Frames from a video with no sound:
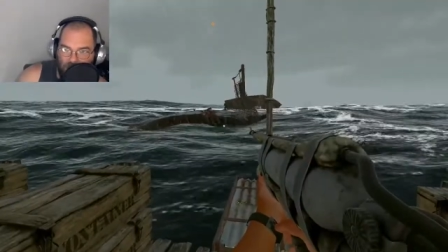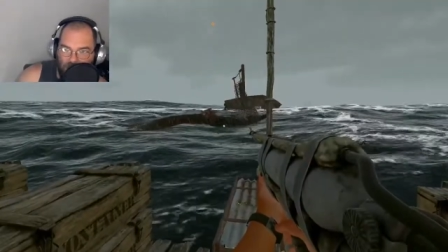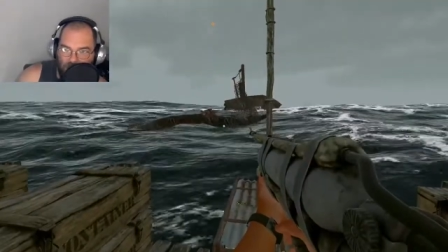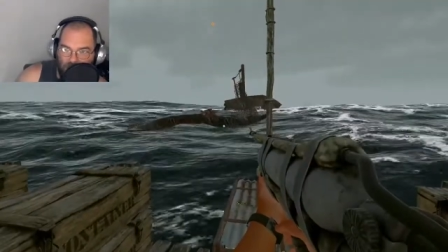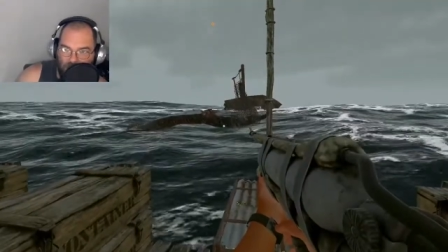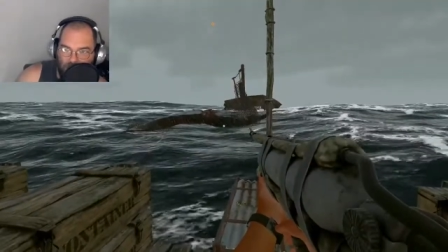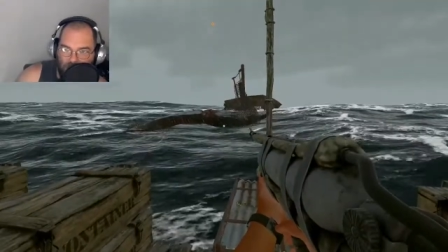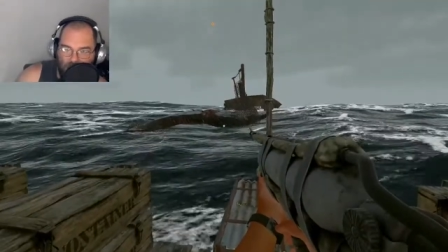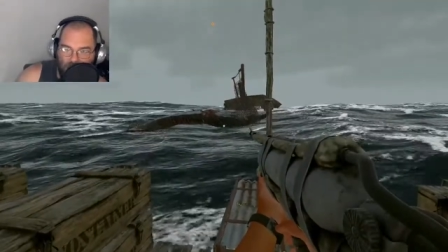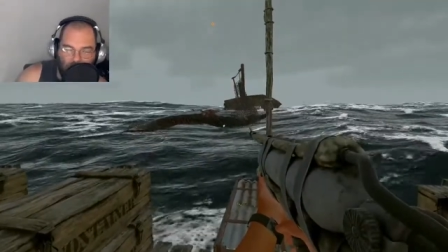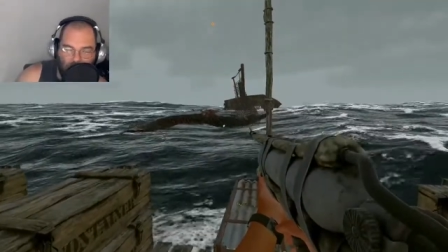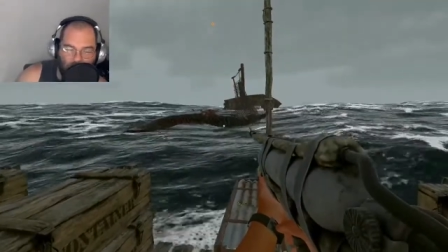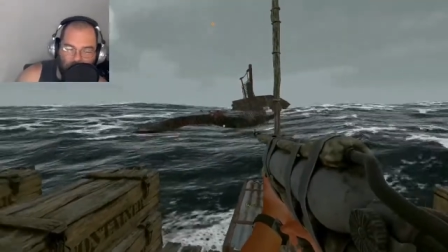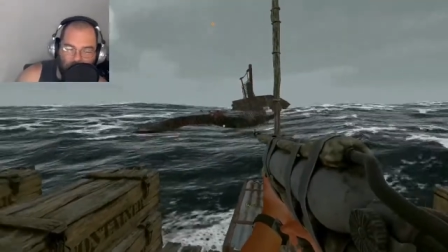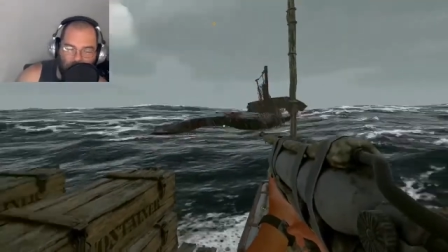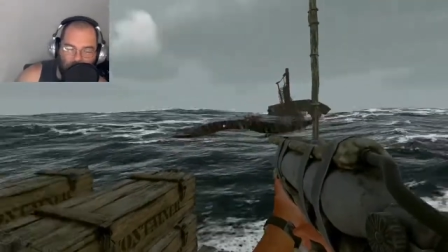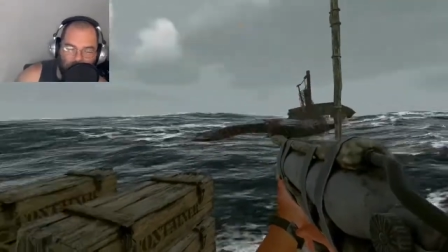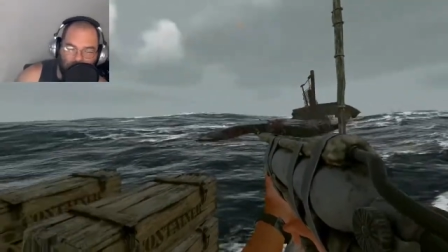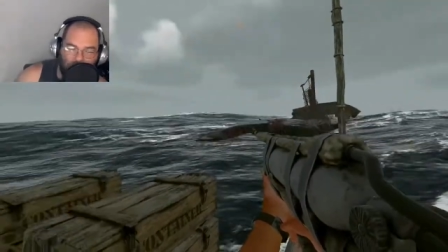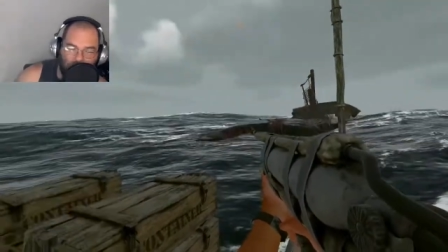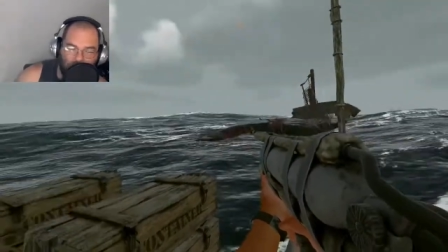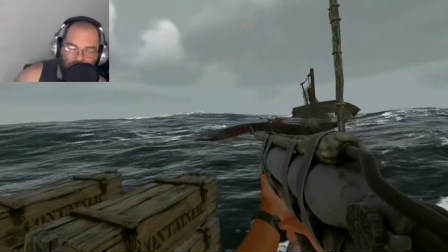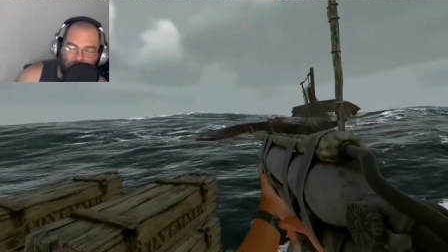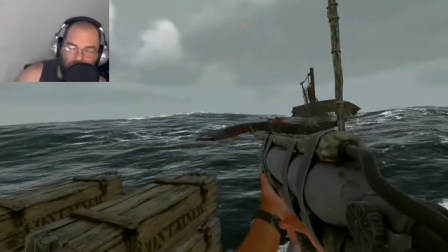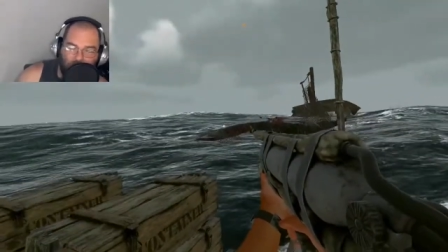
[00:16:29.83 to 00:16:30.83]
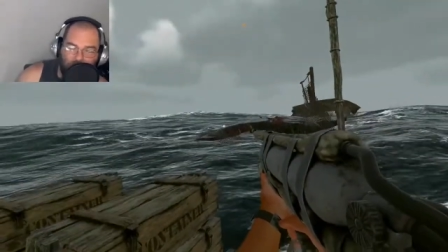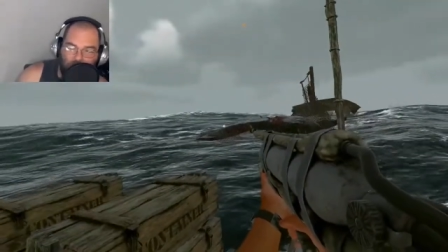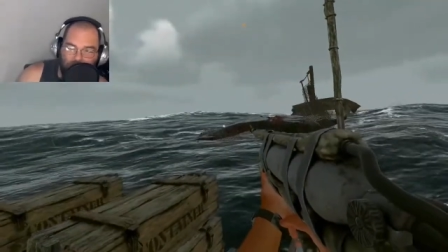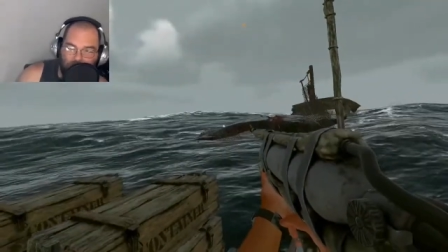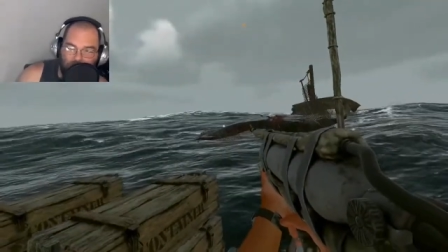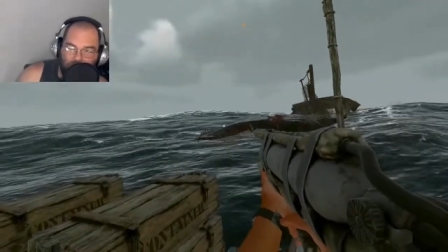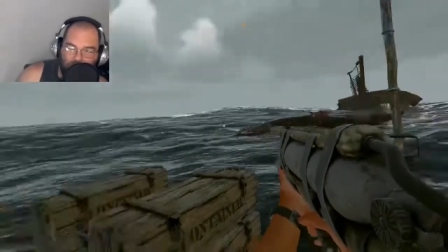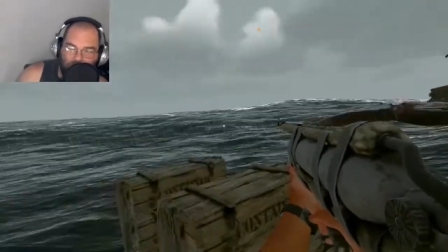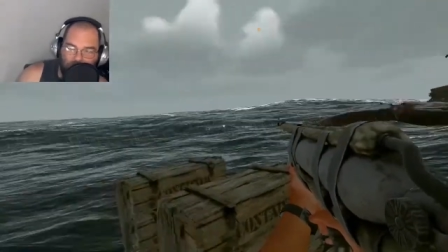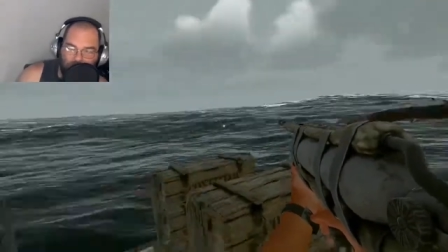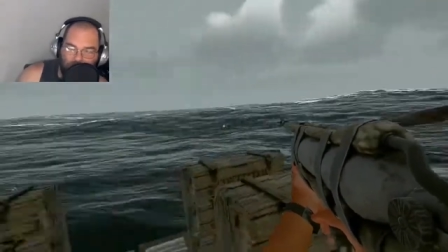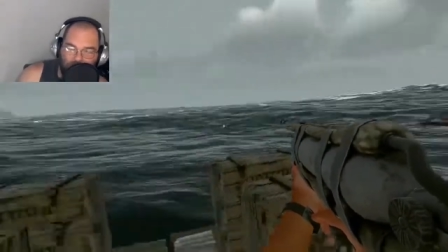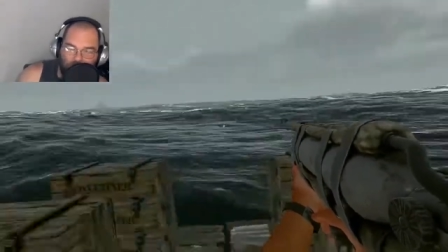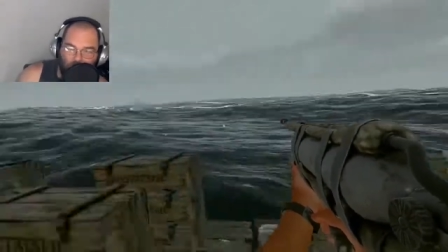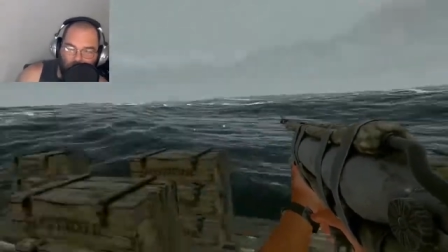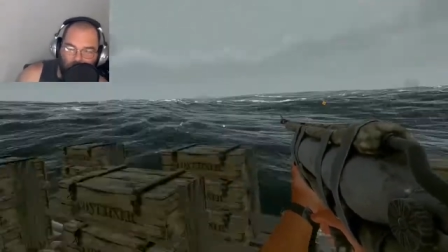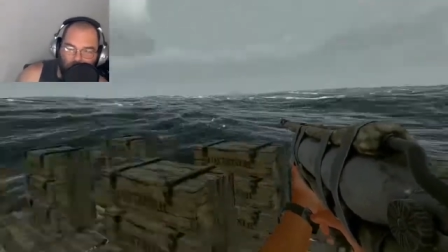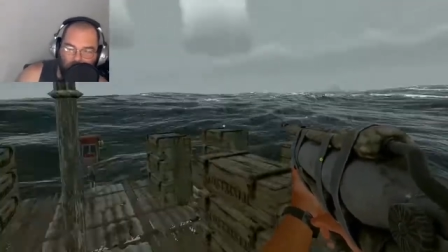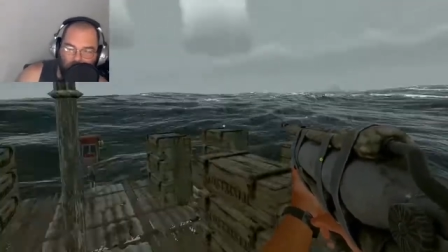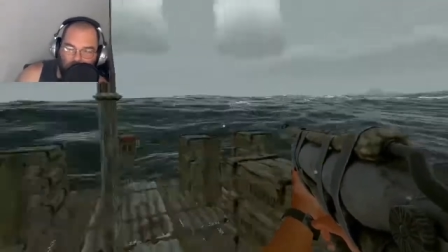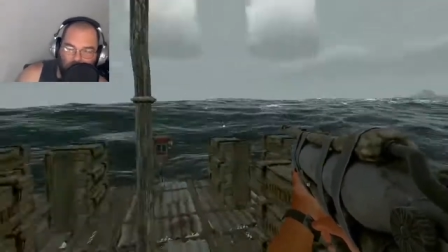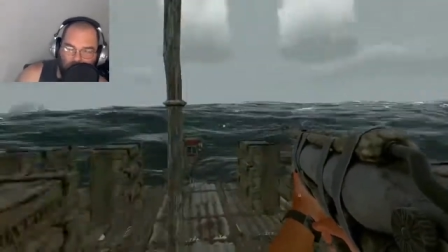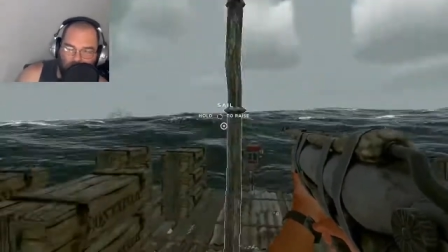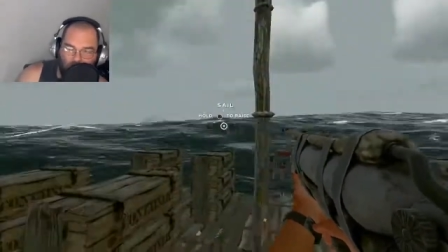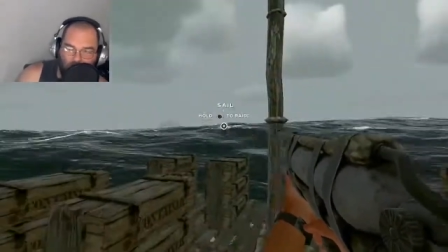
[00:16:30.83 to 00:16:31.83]
No, I'm not going to fight him in the storm
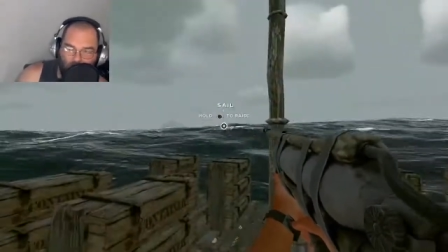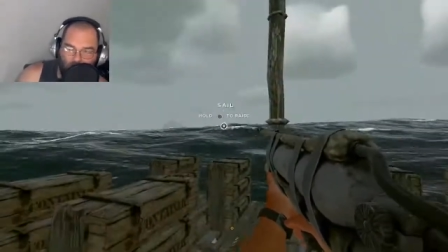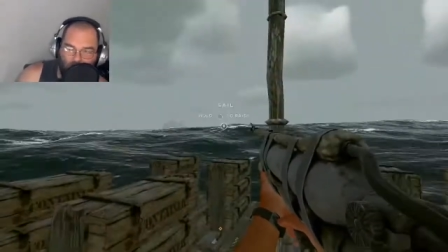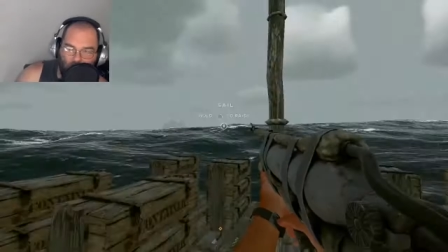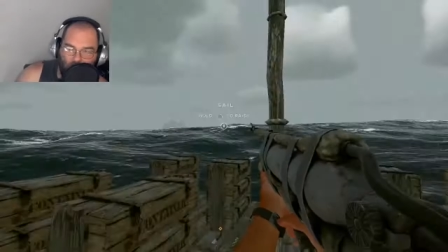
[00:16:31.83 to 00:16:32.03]
because them